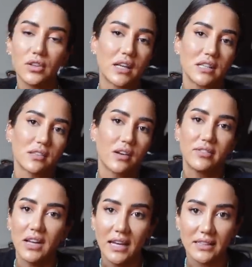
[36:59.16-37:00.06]
You guys know
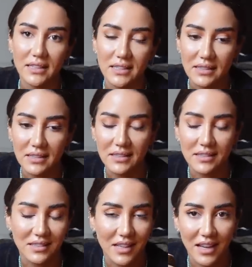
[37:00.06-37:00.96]
I've had
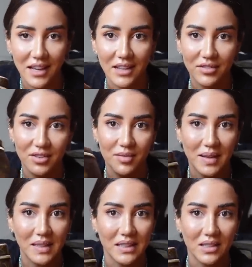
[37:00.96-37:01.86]
this for
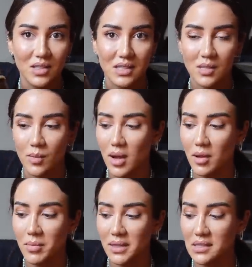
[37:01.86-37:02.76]
many years as
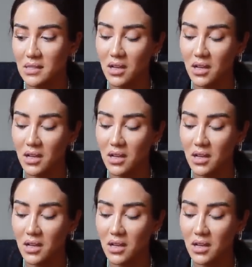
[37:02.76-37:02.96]
well, but this